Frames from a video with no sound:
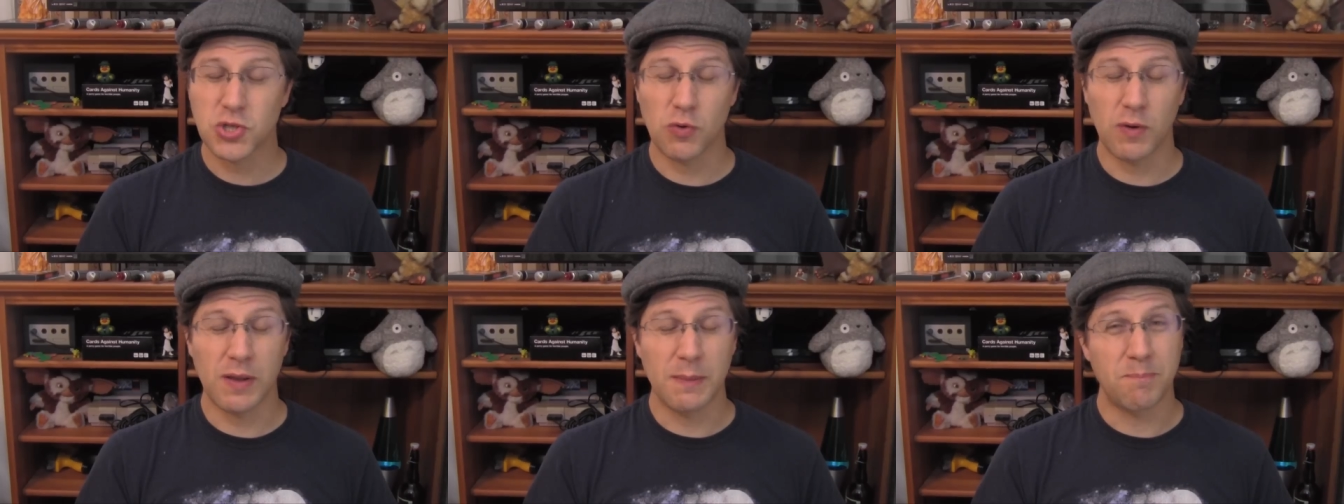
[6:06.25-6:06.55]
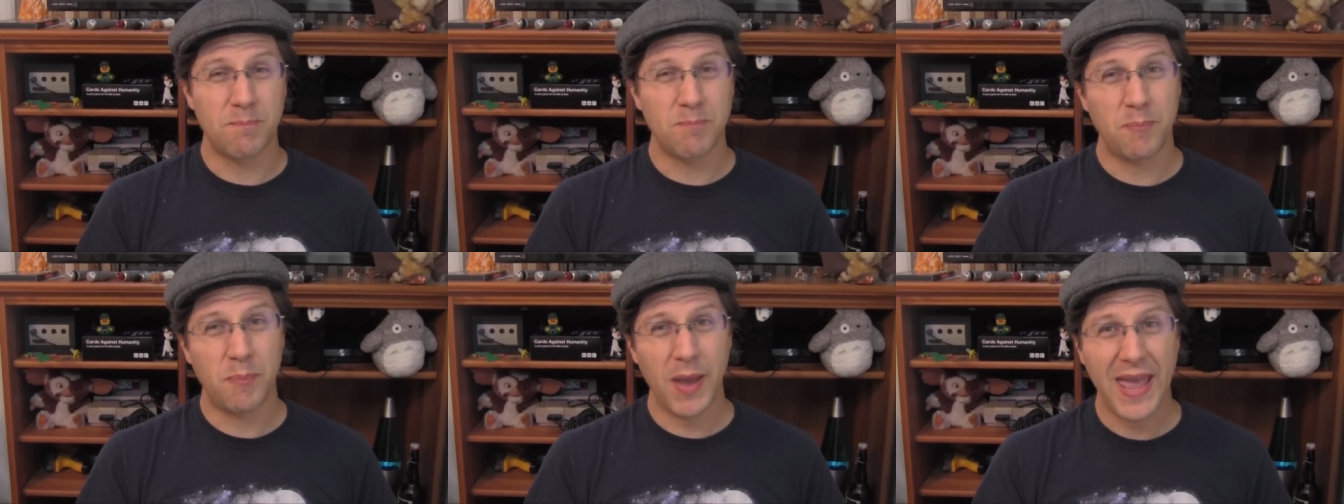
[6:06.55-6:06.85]

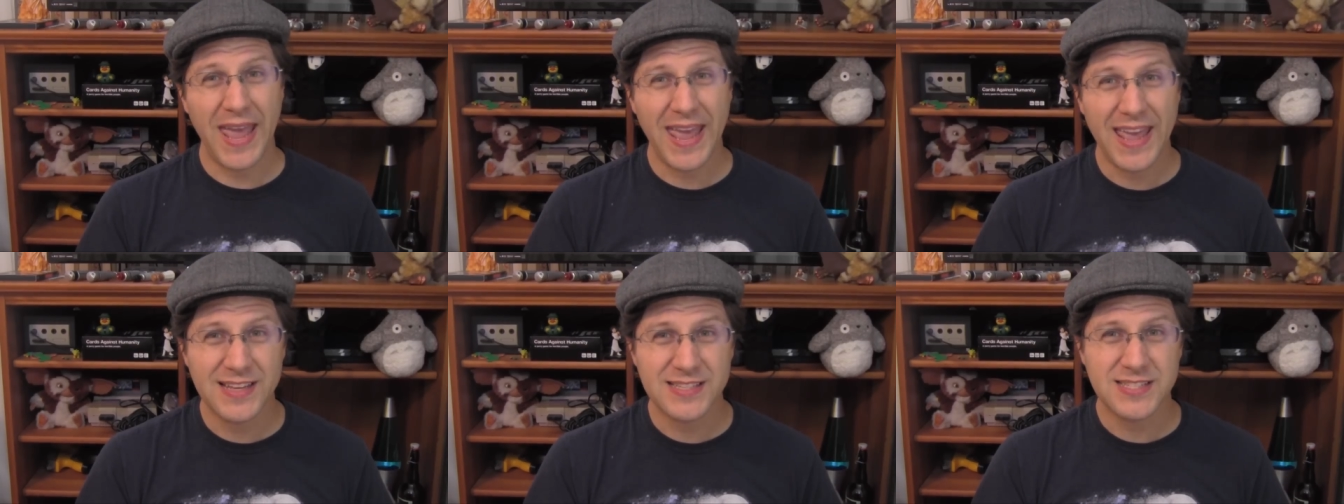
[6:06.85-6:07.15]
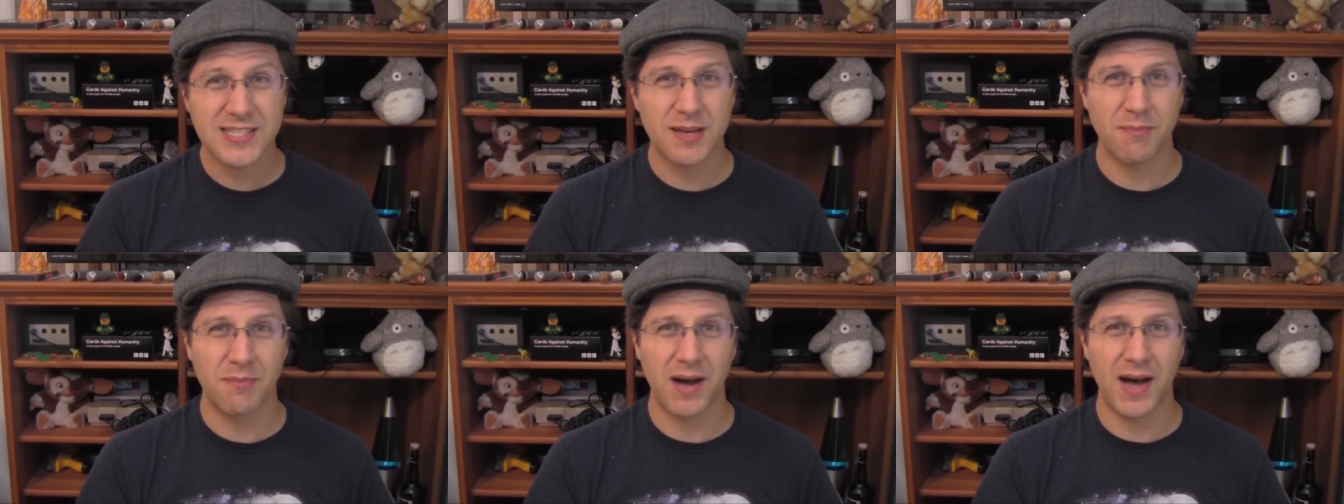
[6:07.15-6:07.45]
doing
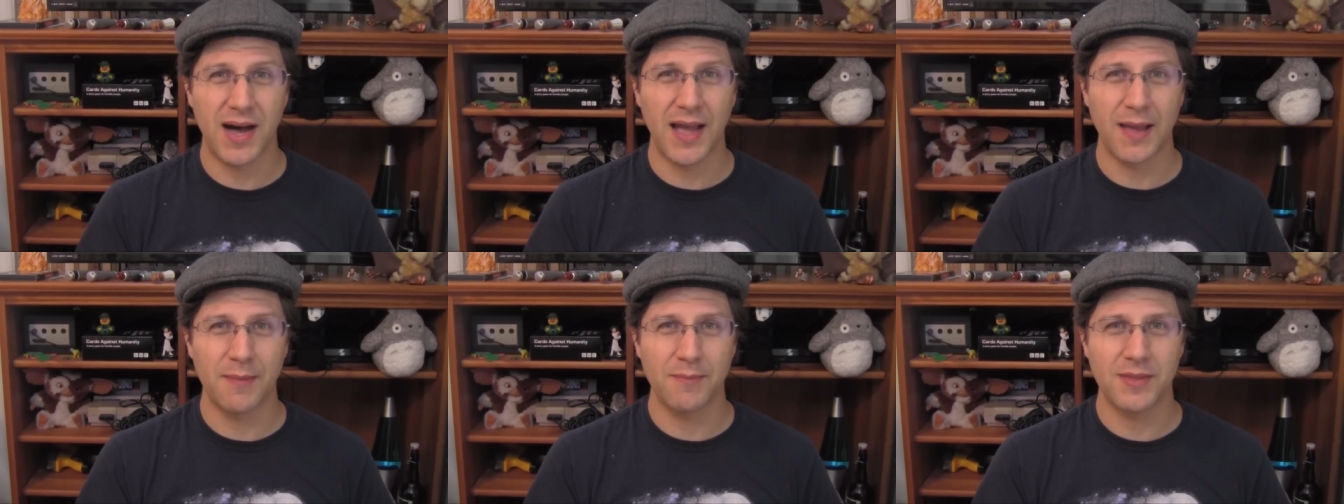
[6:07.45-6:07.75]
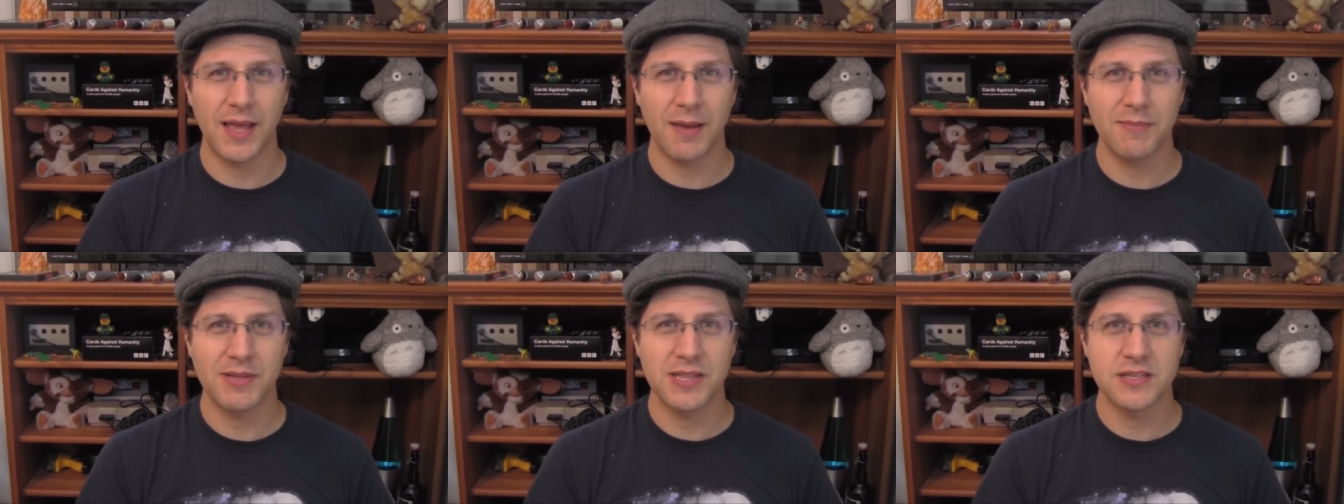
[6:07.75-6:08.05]

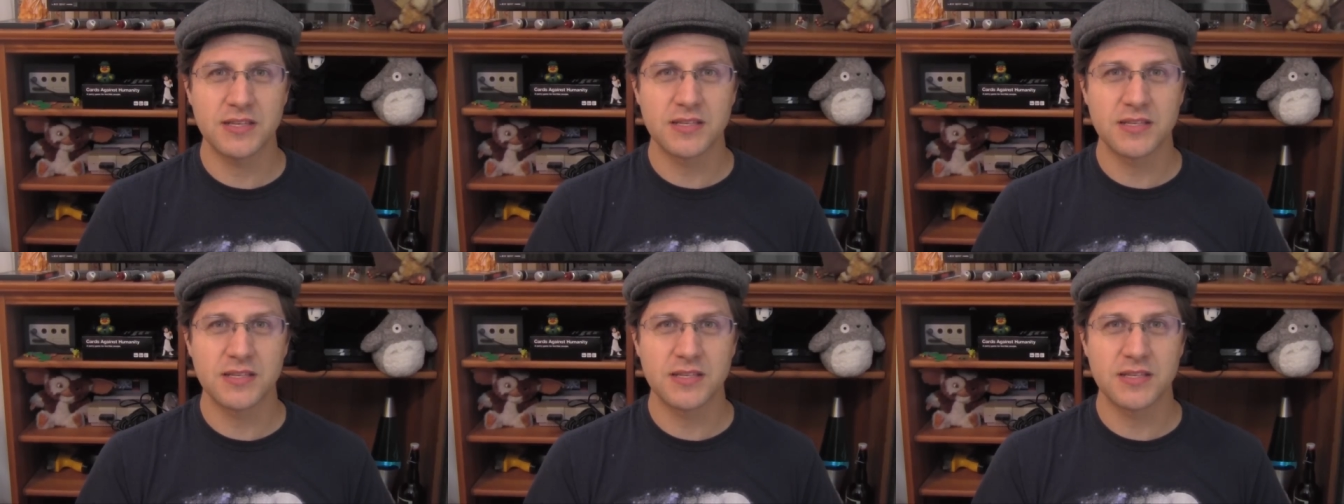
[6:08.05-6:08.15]
pantomime. I mean,